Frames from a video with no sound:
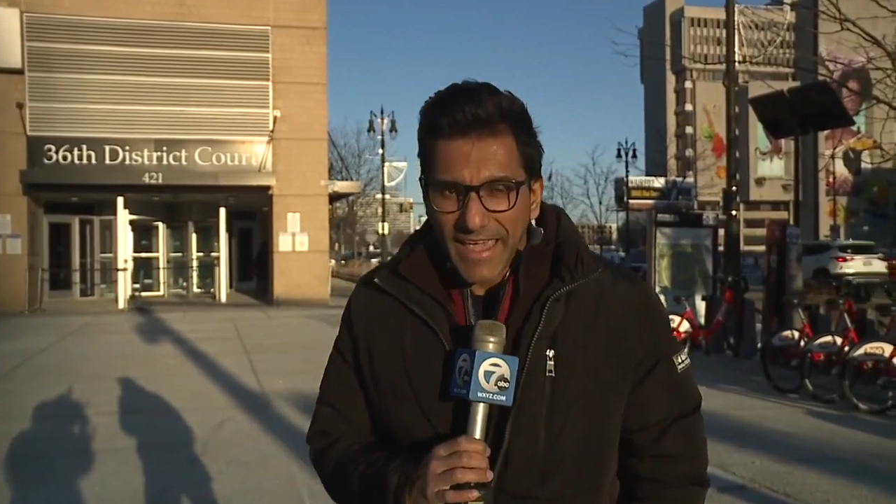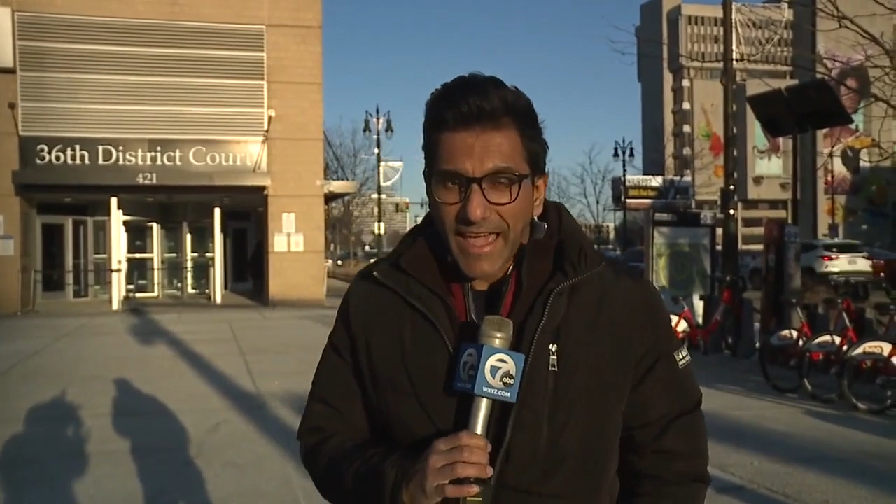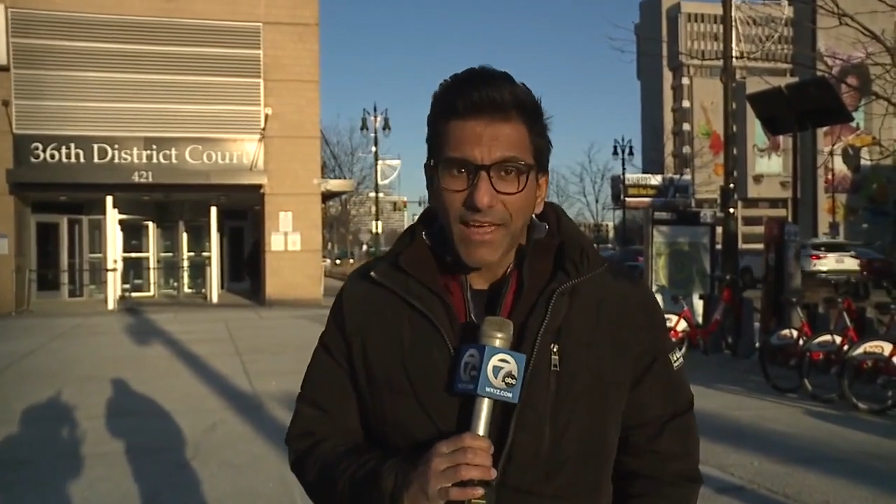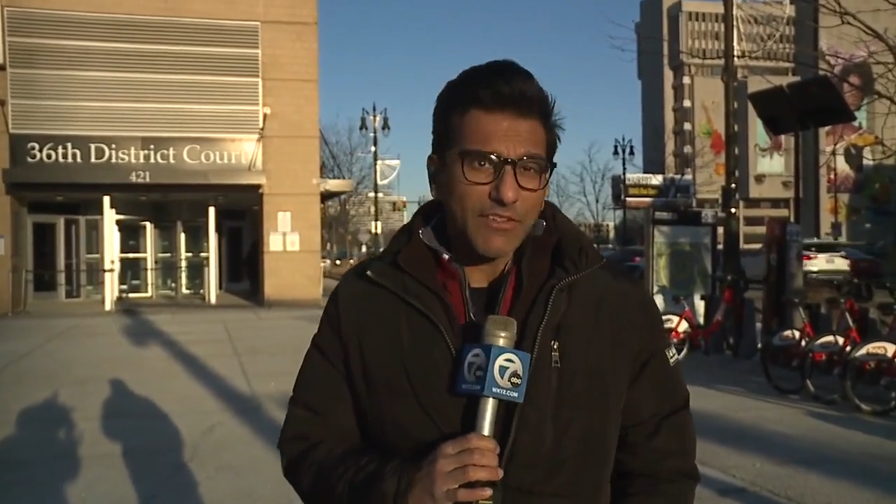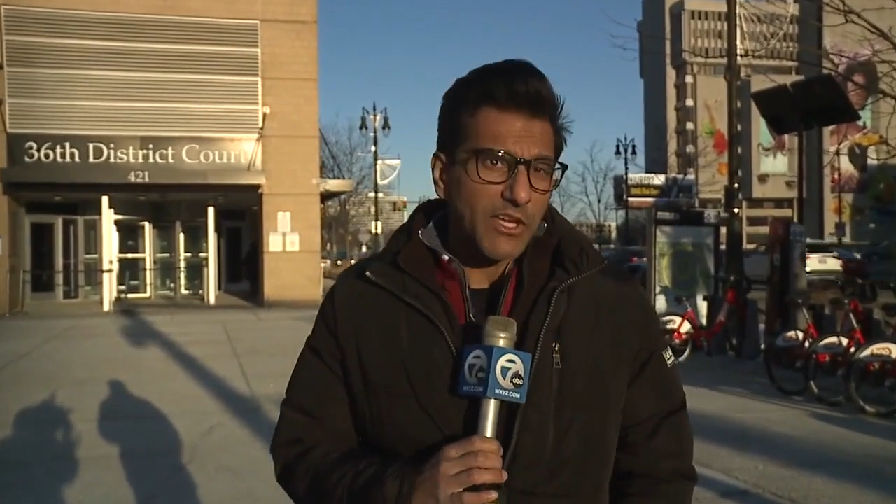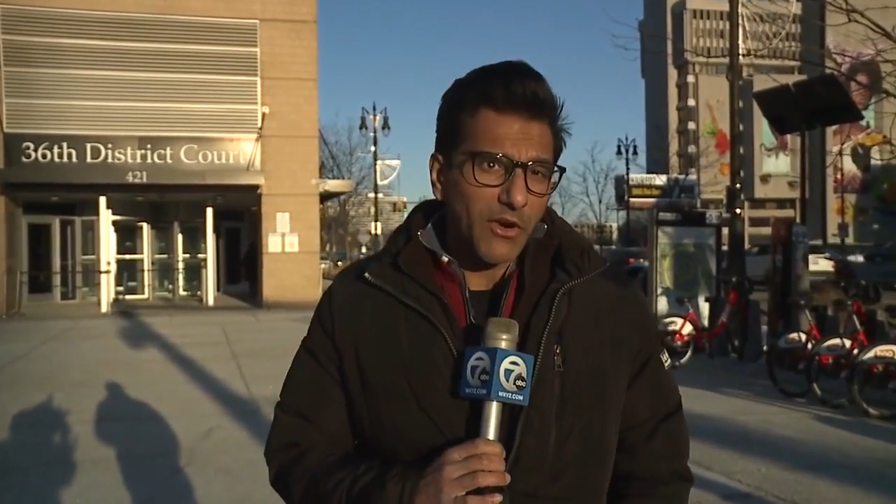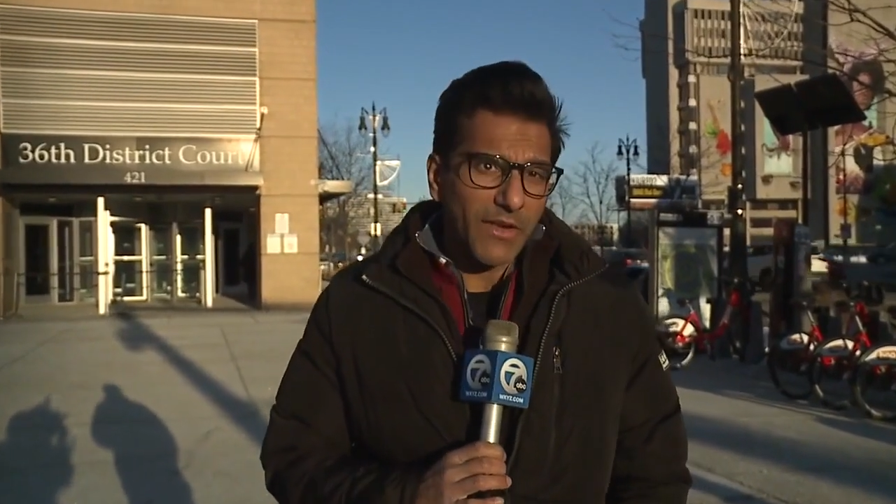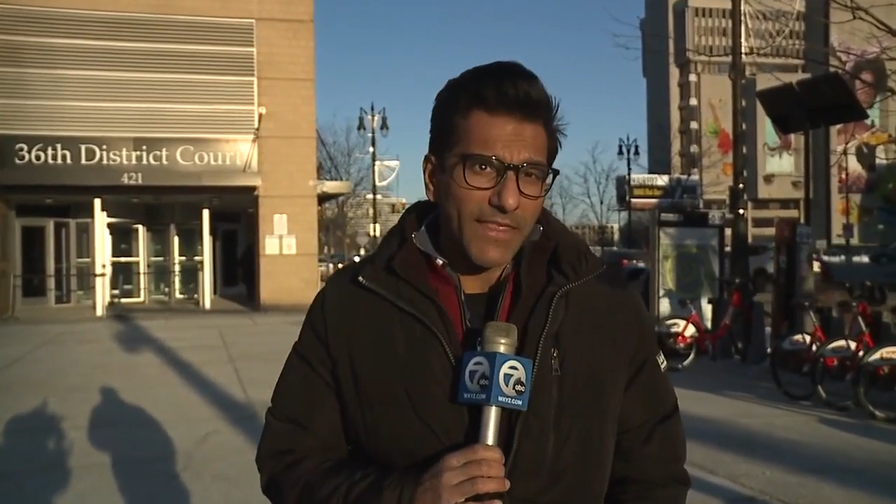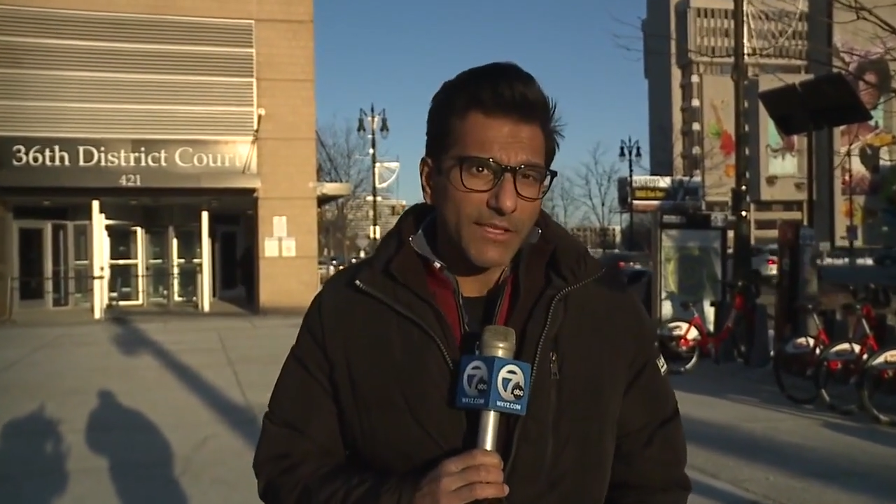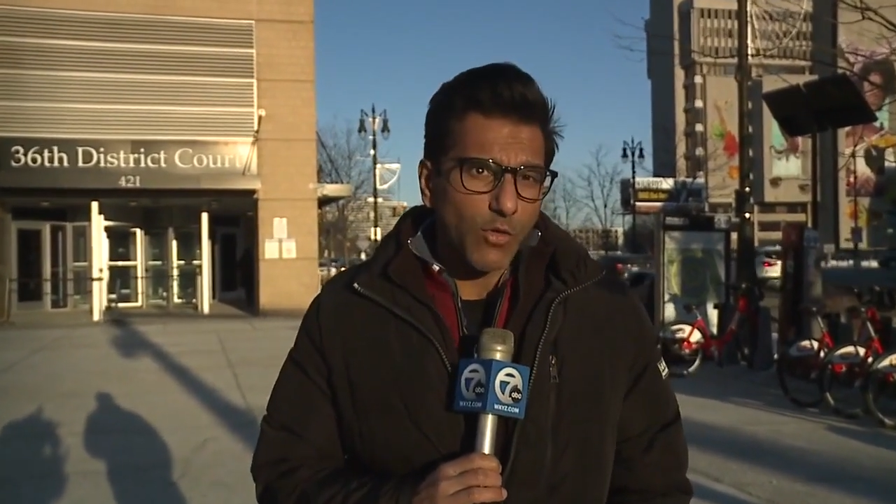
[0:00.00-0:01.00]
after
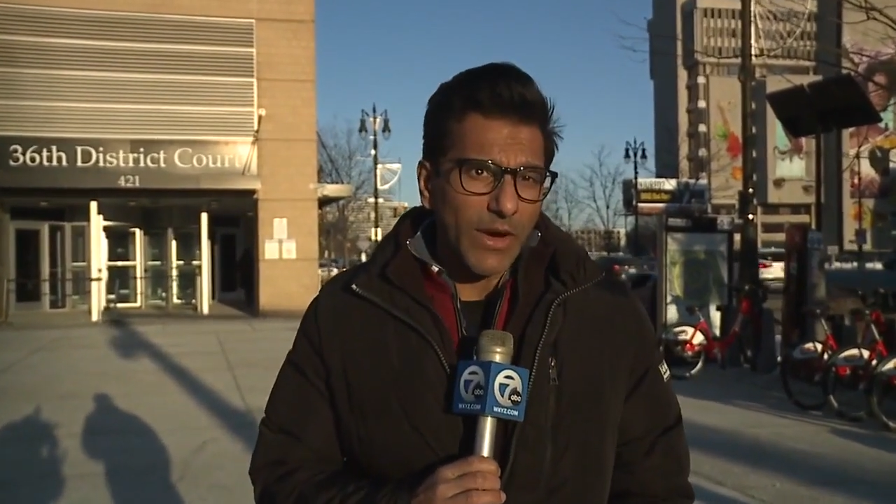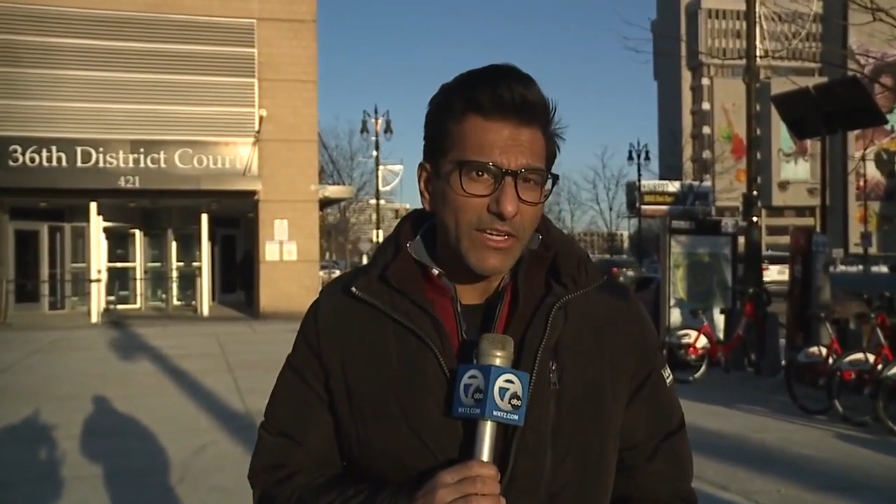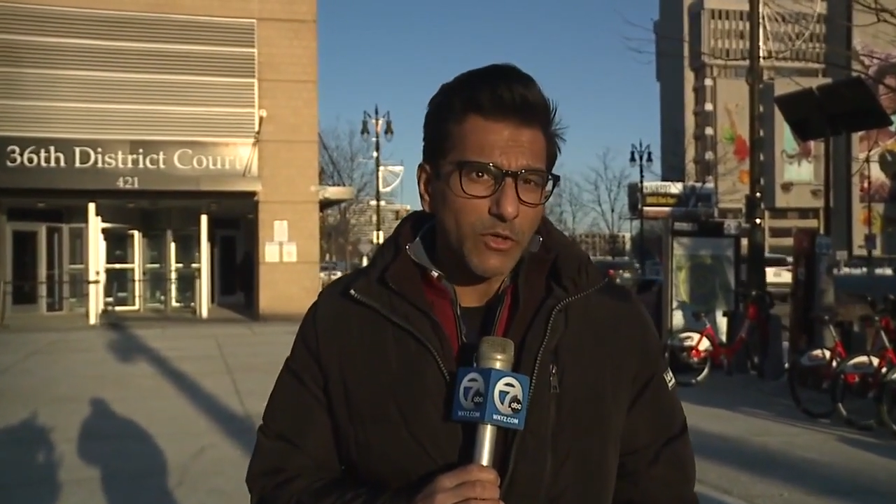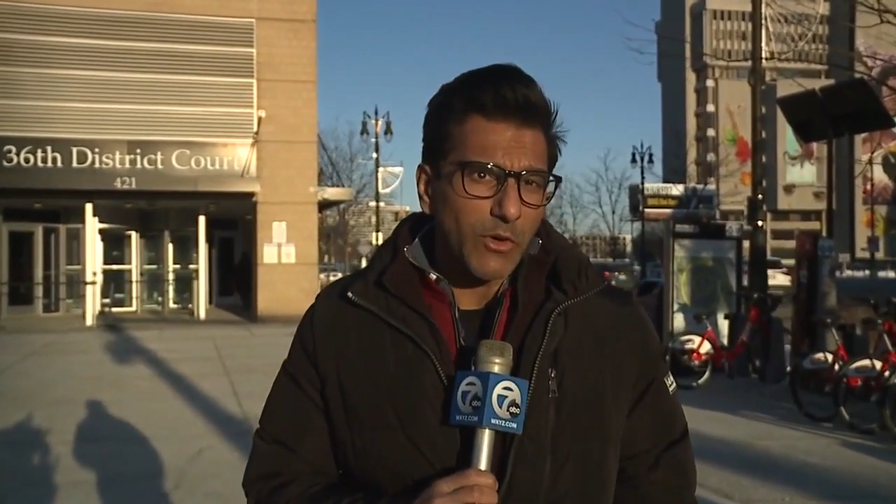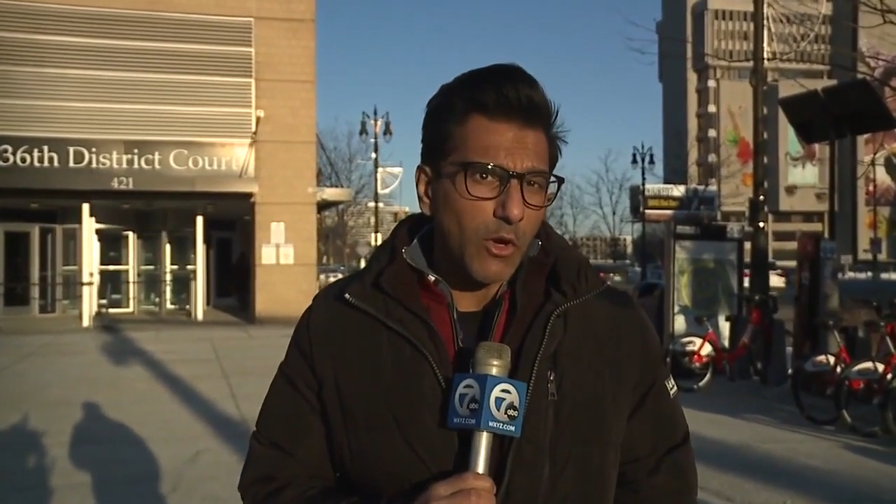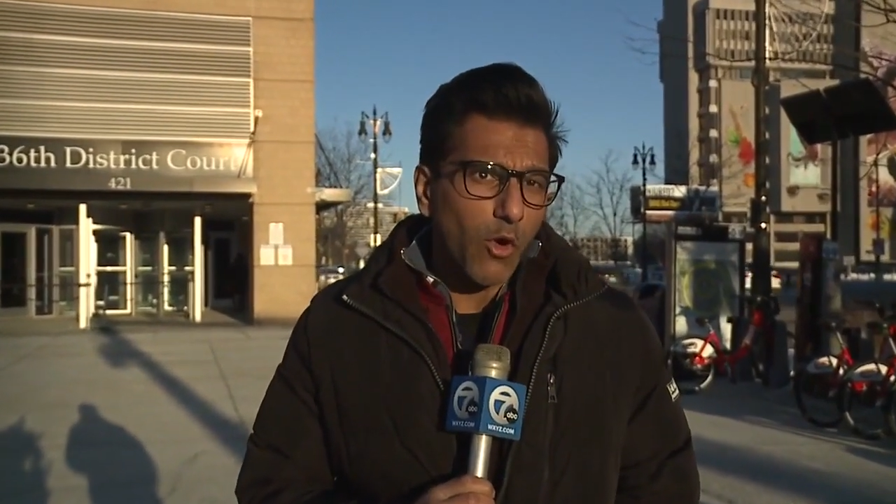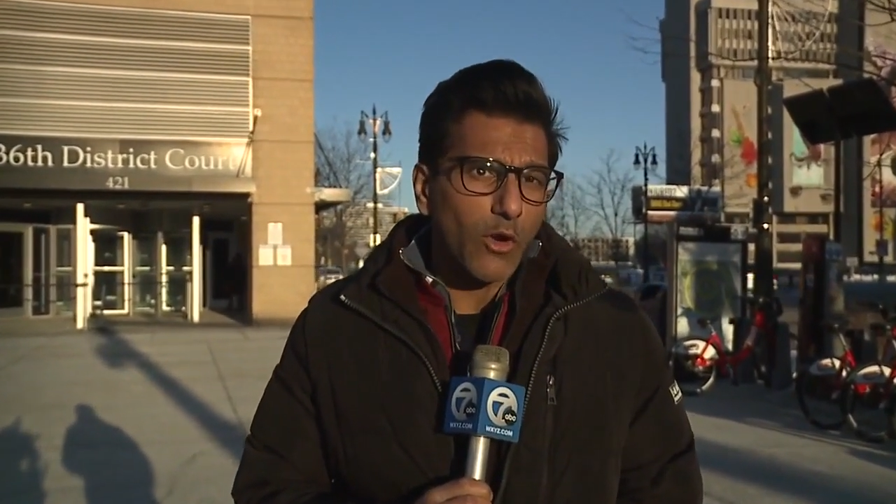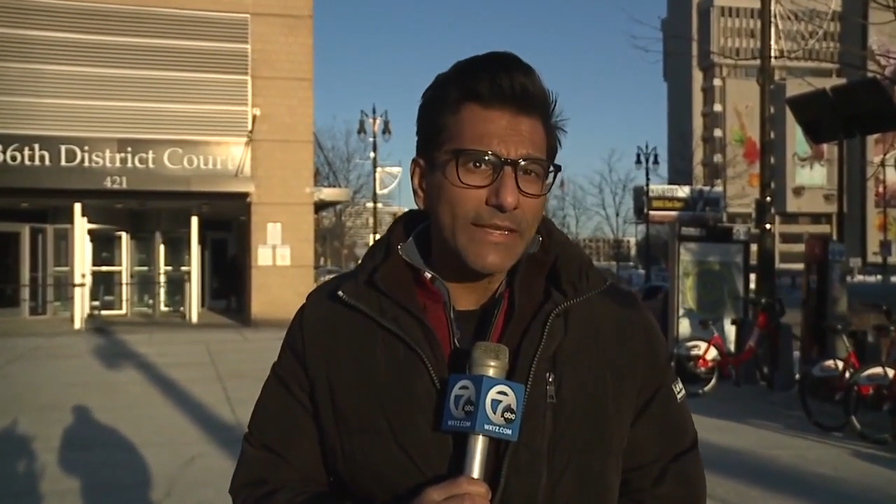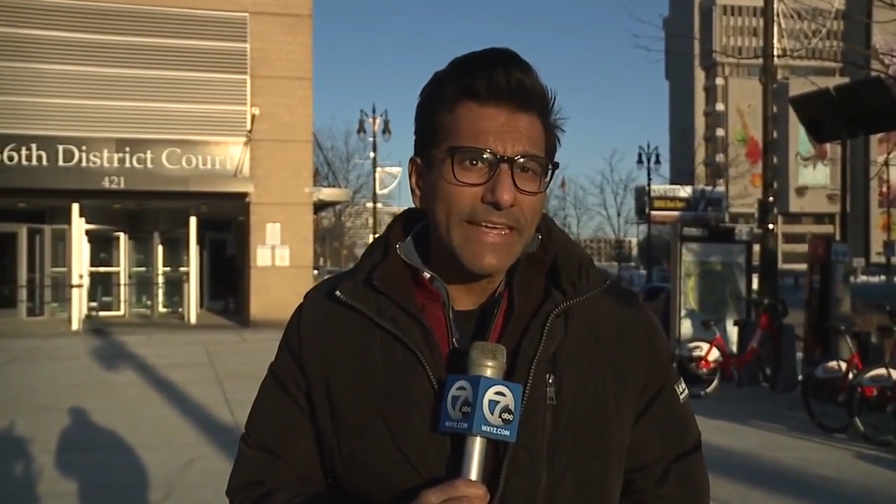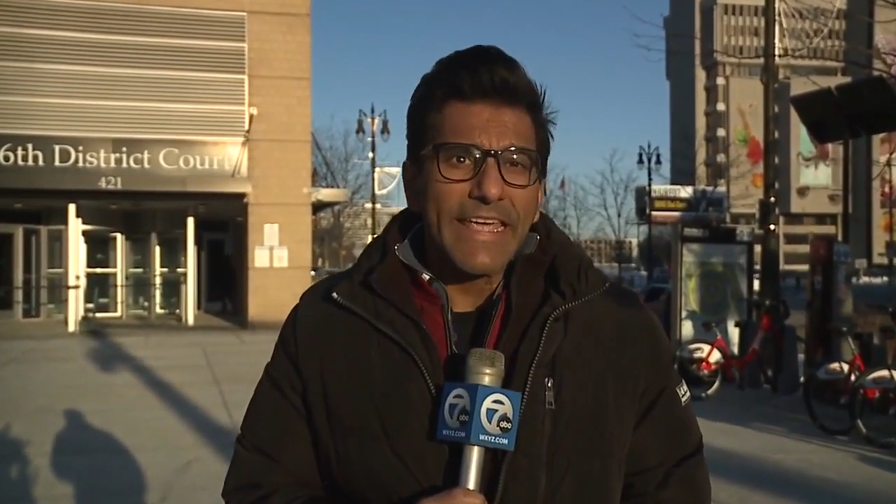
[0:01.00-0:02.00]
hearing that 22 year
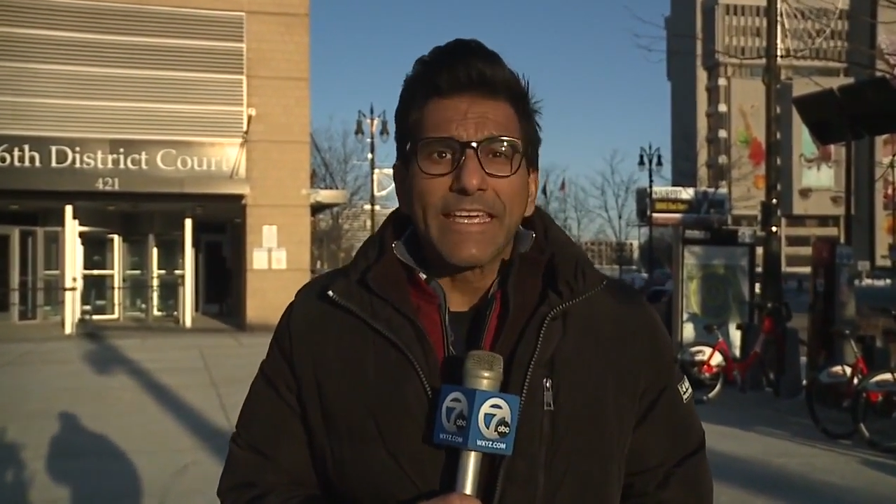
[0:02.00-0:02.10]
old